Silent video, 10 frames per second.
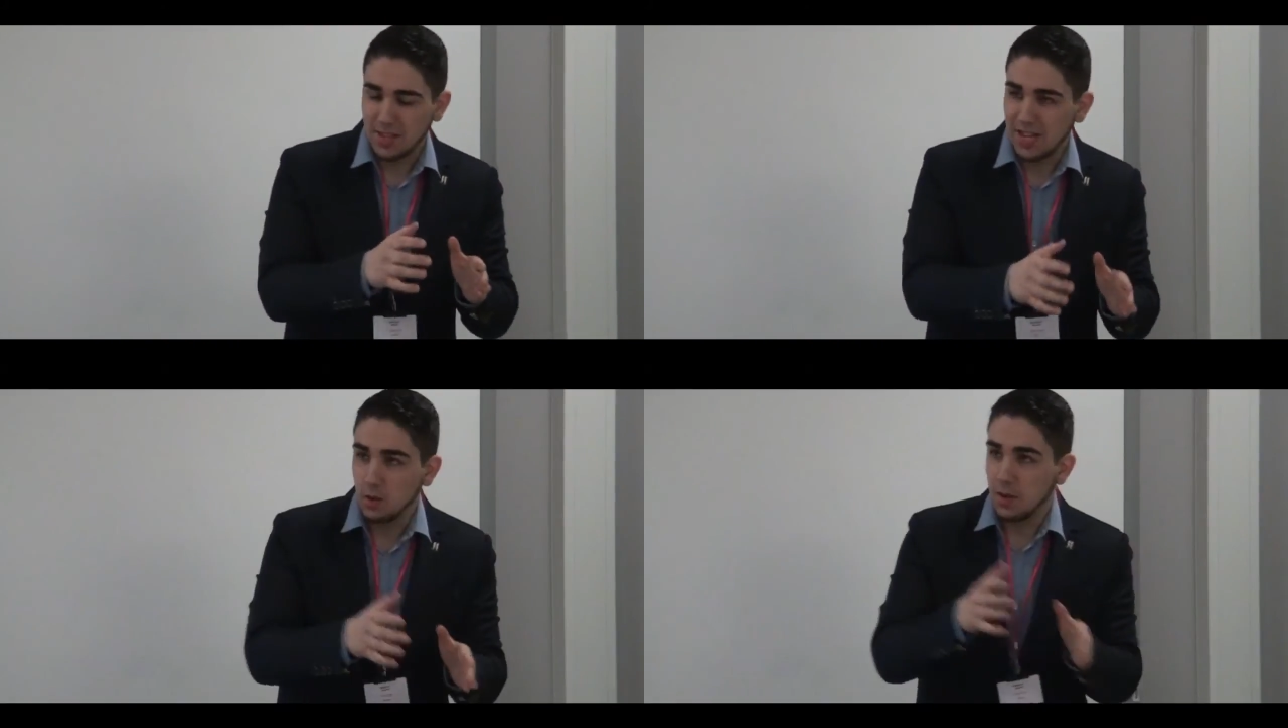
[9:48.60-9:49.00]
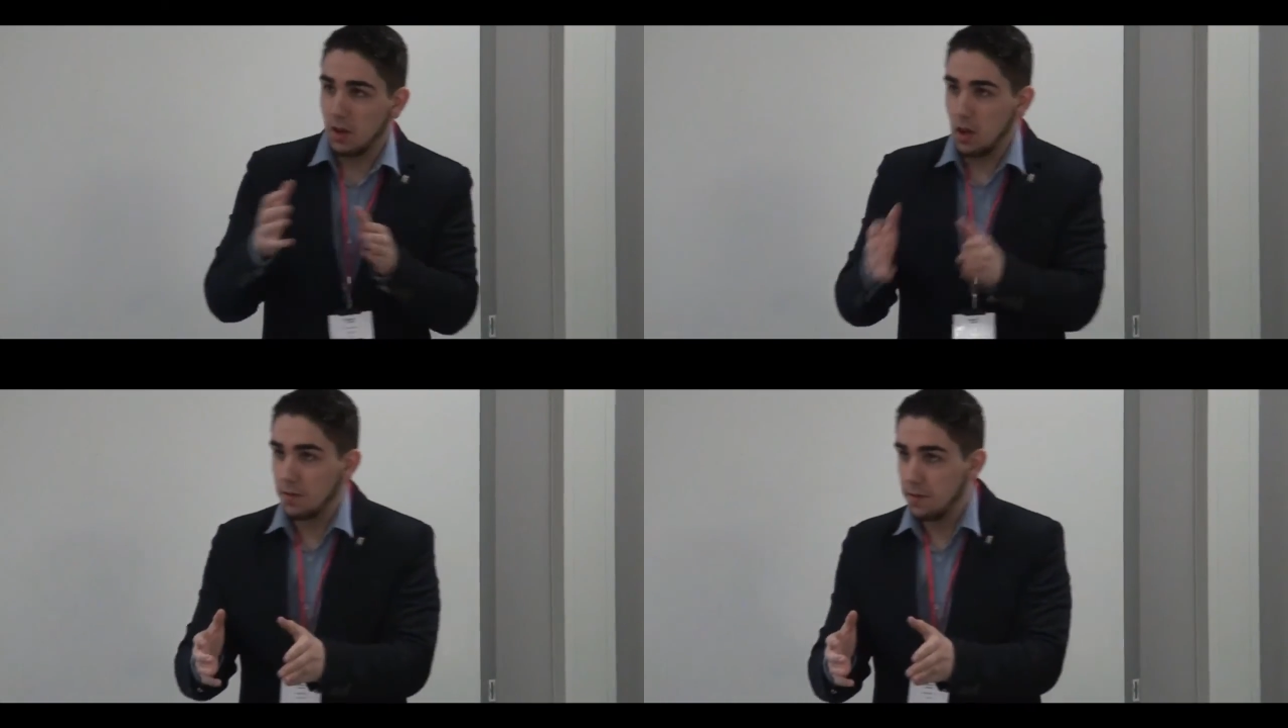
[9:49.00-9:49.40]
I'm telling you in
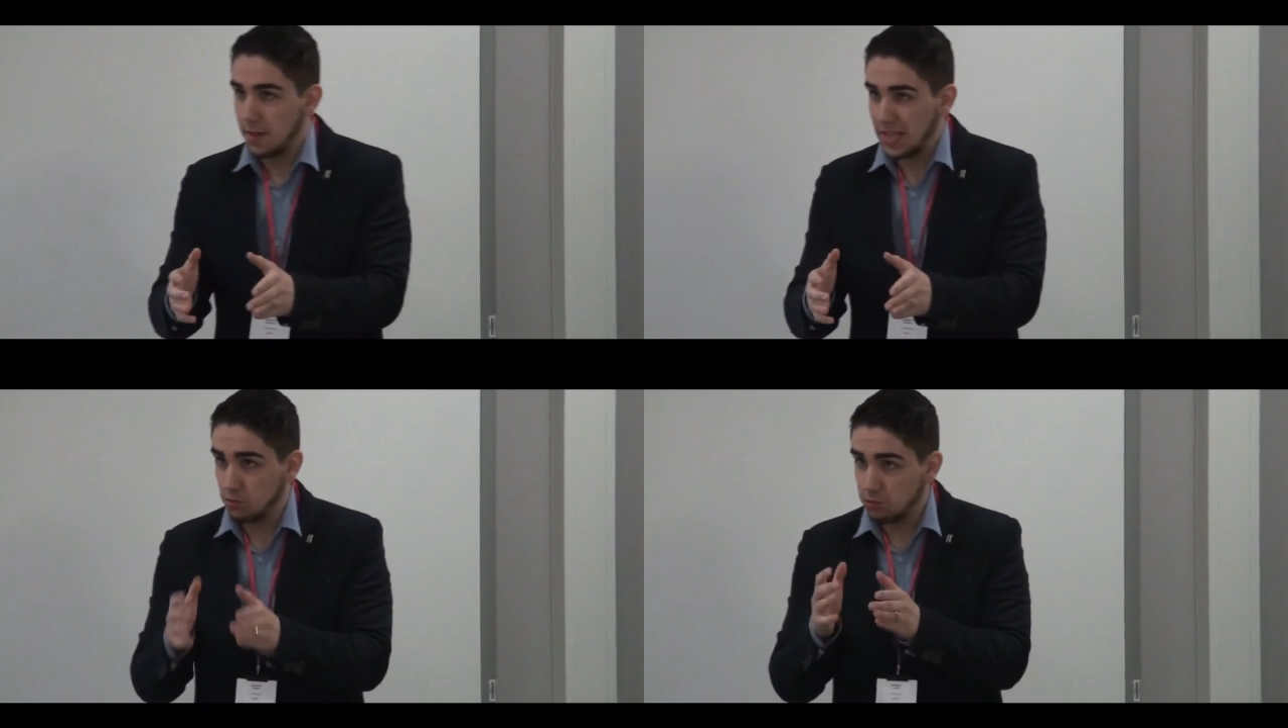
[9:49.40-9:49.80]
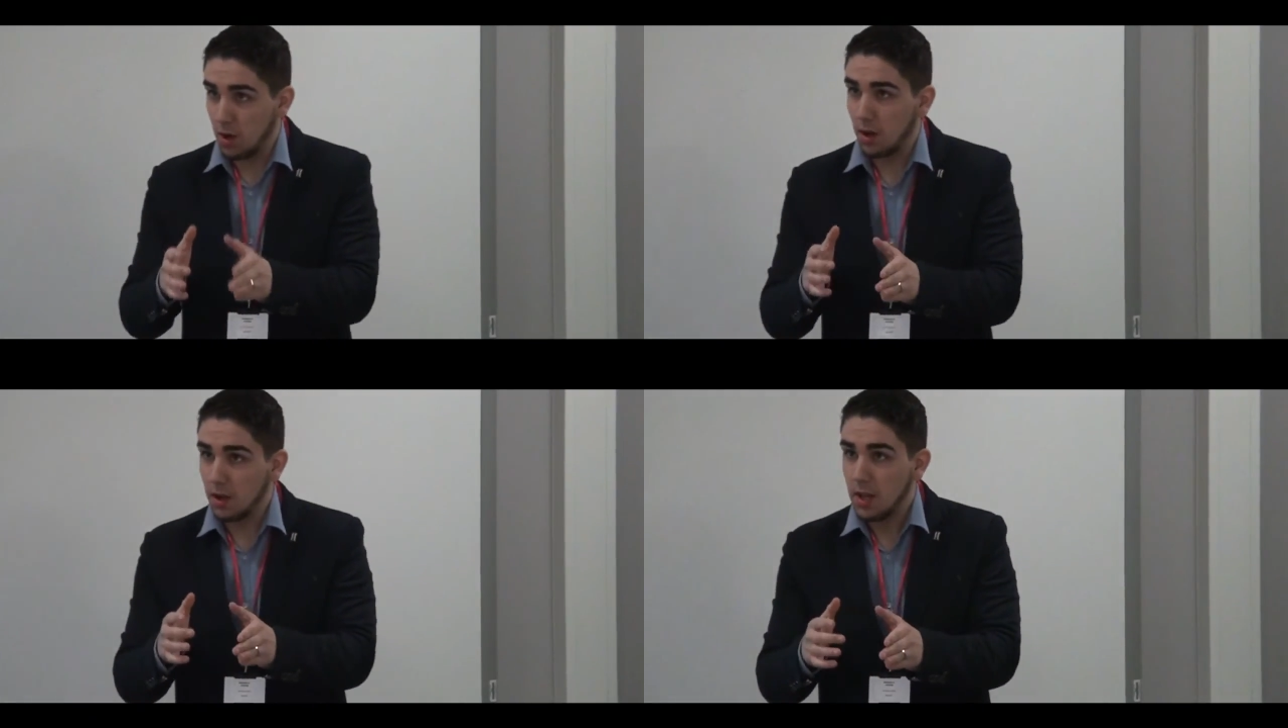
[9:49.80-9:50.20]
life, it's
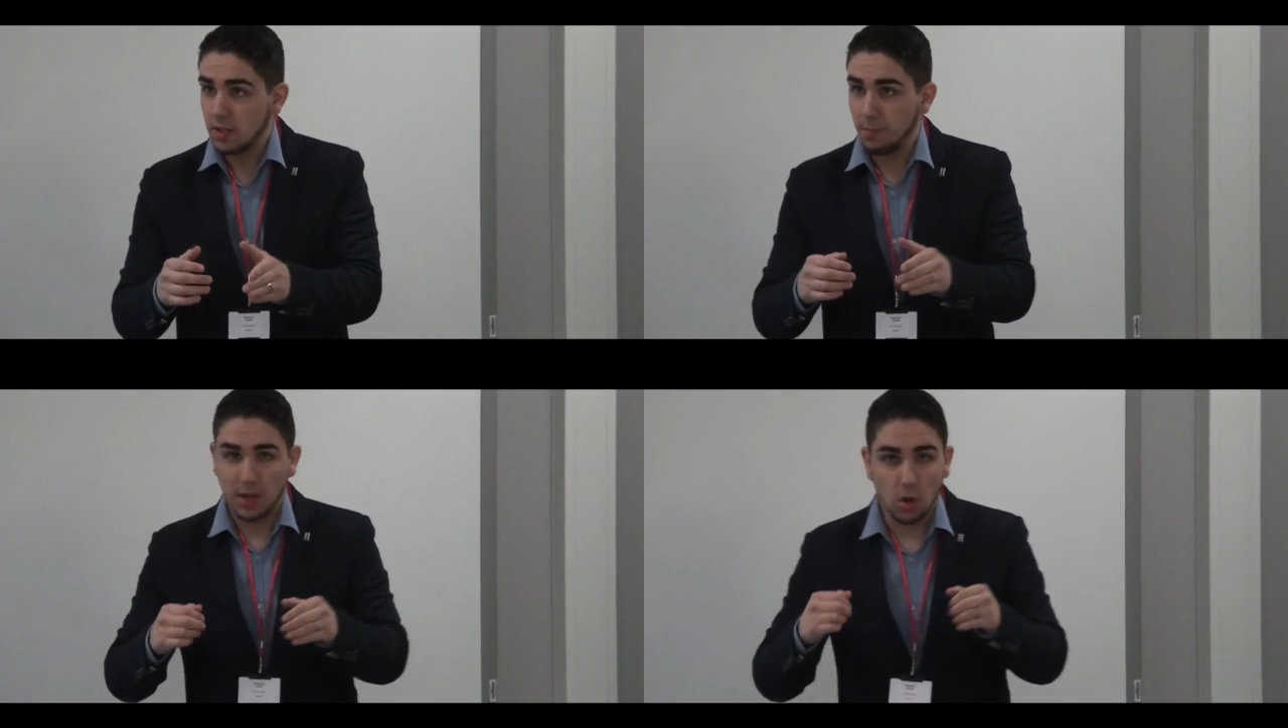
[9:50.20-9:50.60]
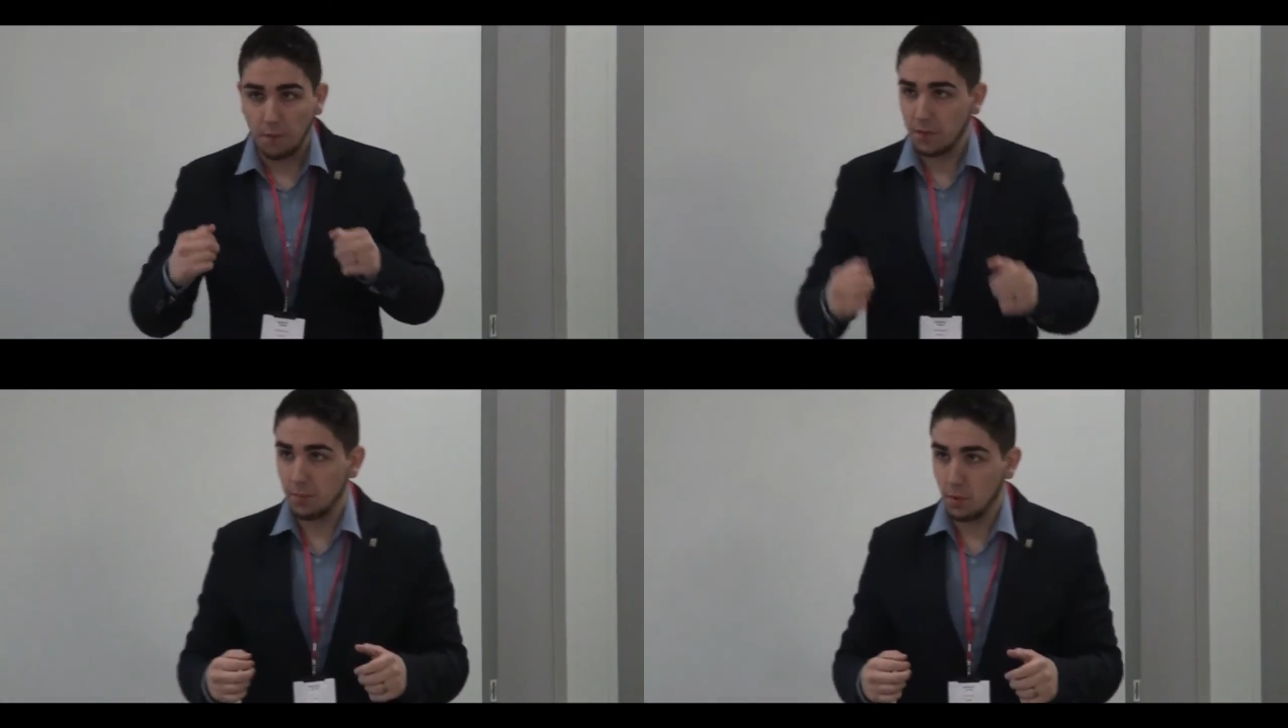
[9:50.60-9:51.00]
wrong to be
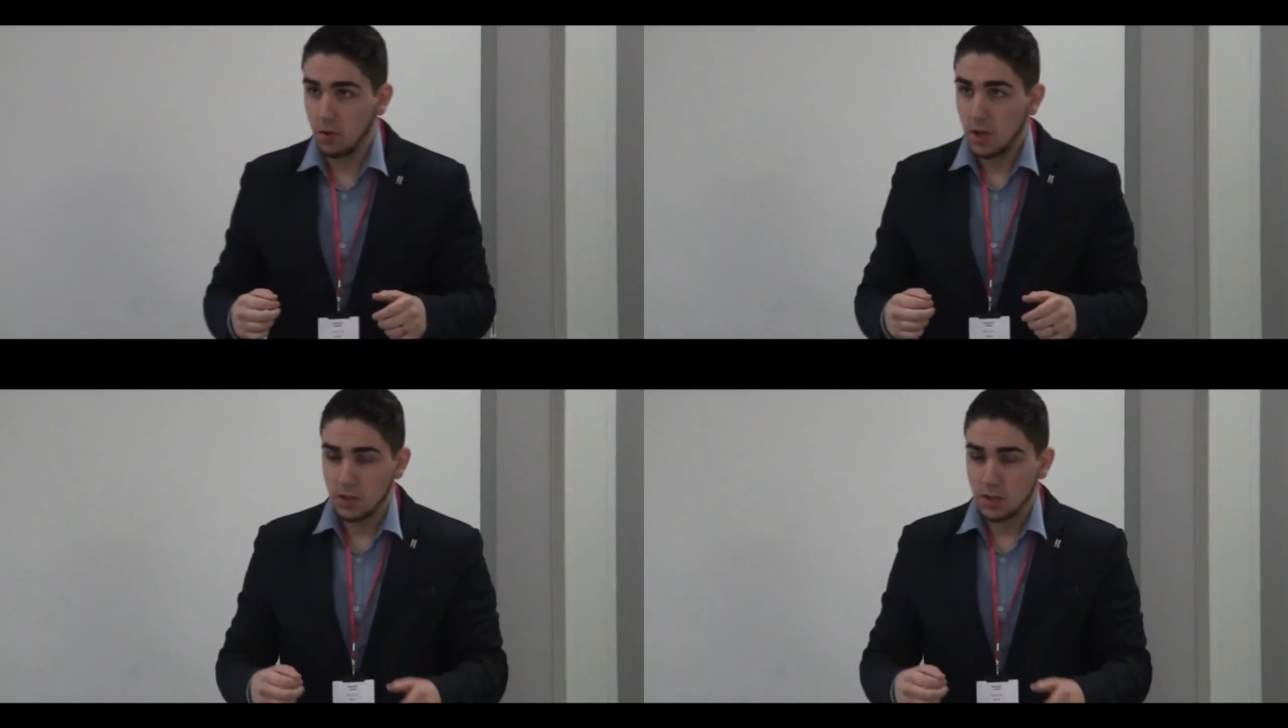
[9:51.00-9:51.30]
comfortable.